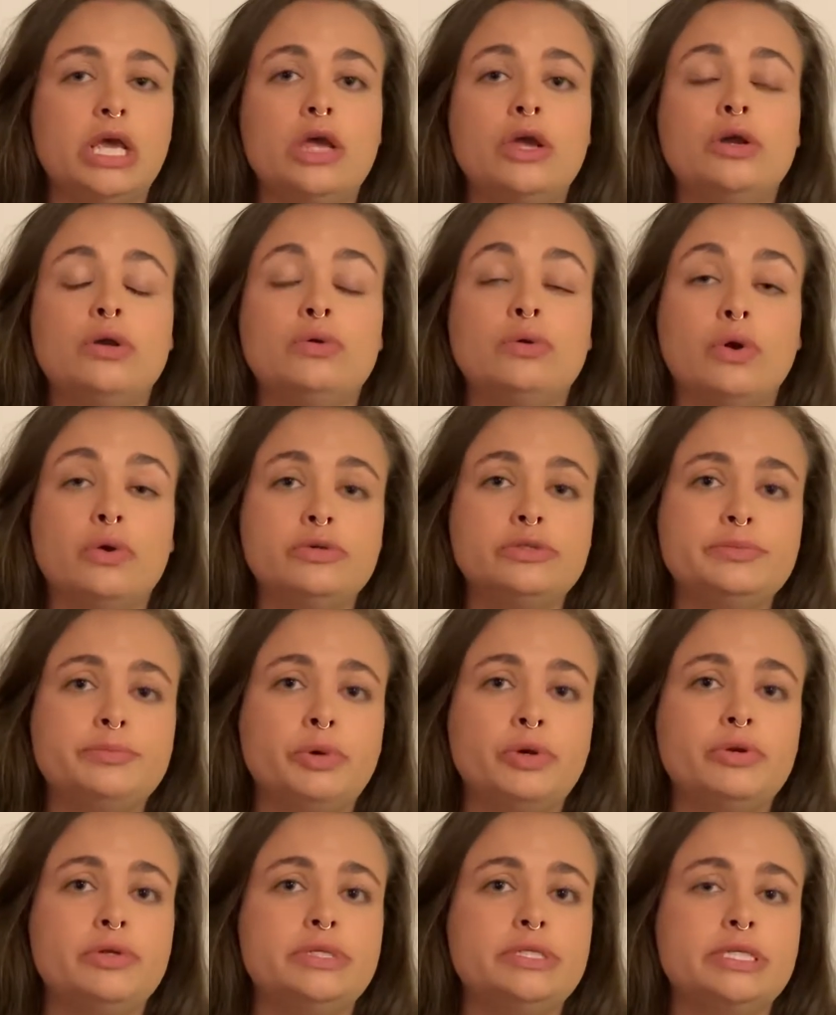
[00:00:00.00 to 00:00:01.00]
gross
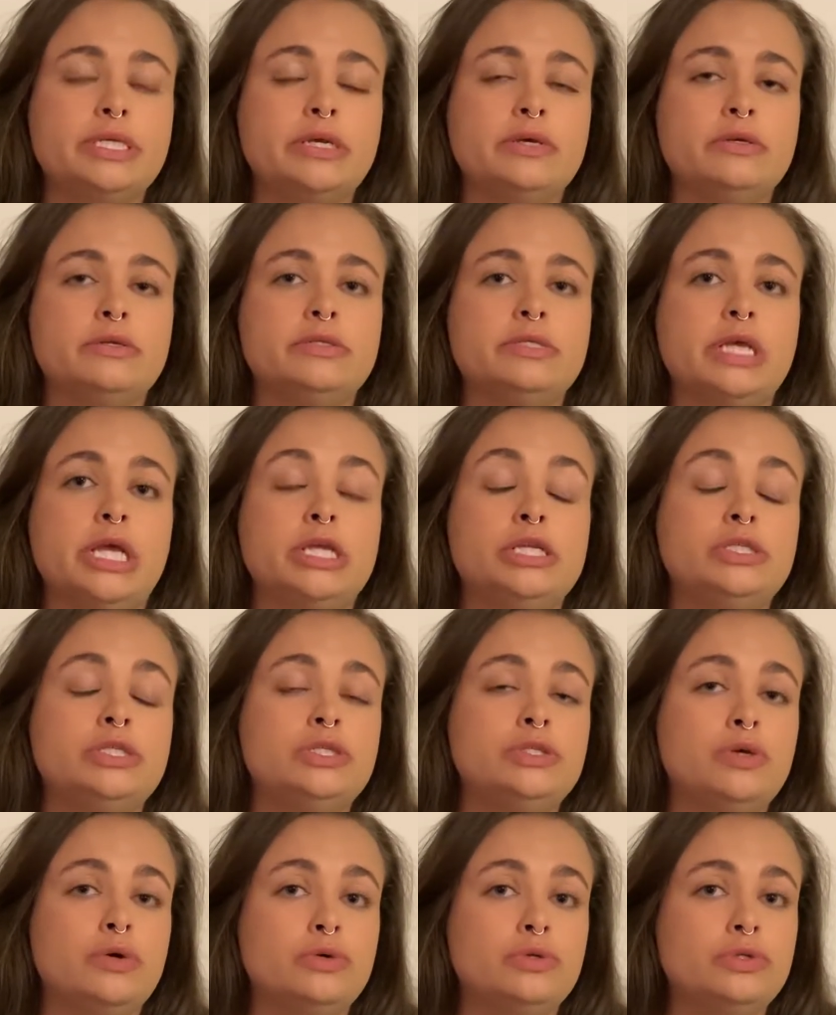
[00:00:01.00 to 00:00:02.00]
motor skills, and
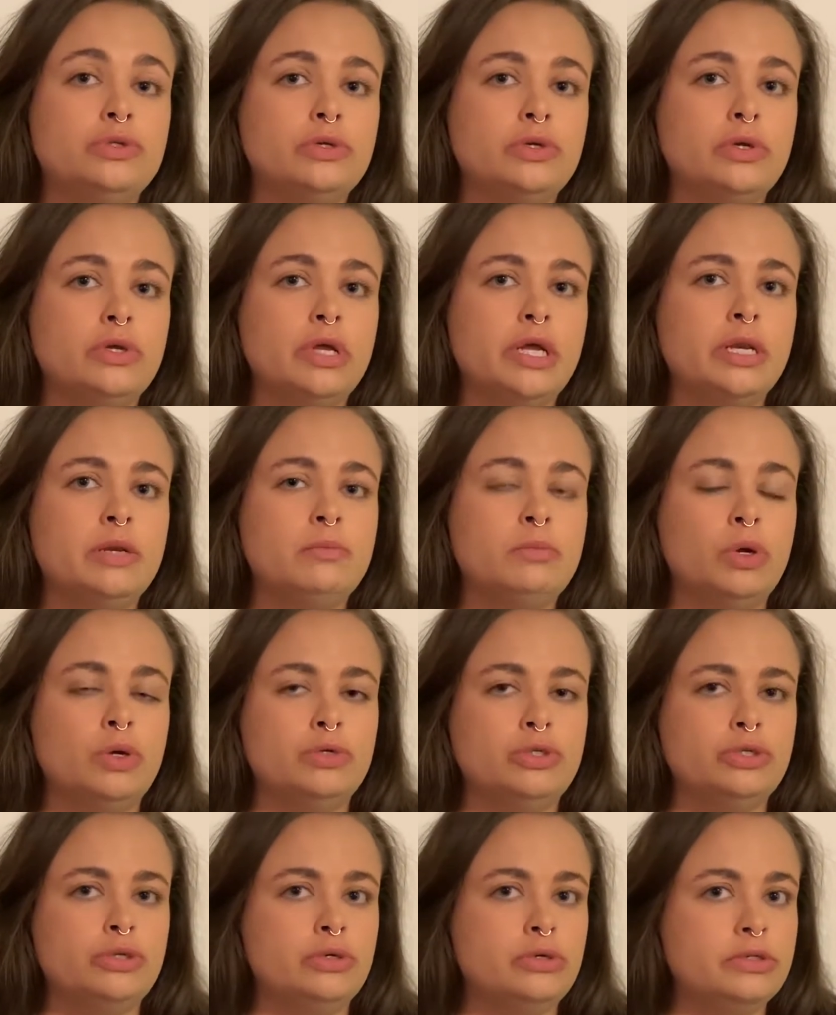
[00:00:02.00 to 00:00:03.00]
social and
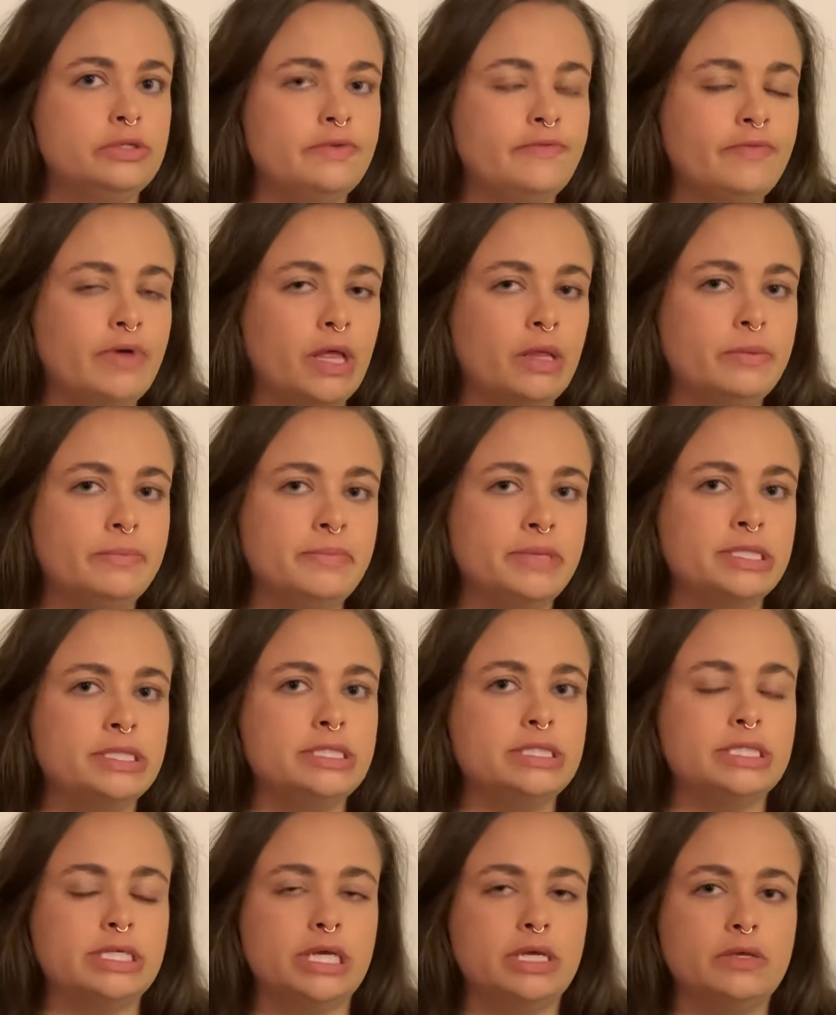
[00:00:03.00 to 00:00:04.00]
emotional development
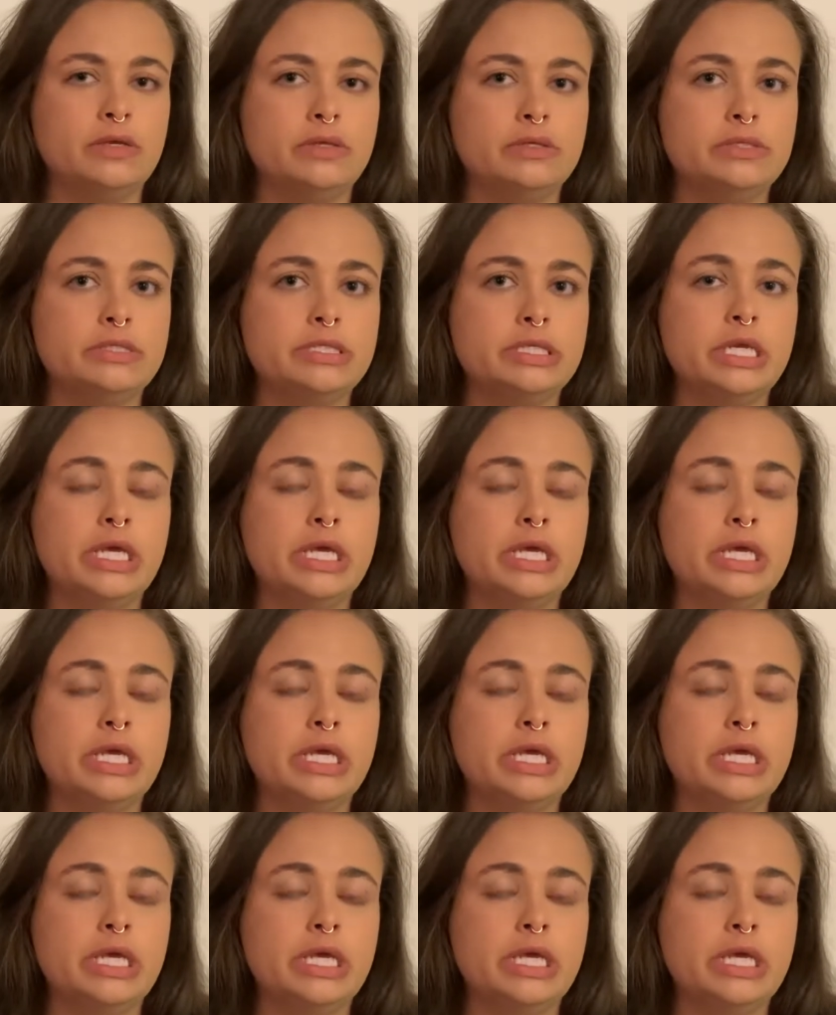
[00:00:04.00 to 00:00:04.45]
skills,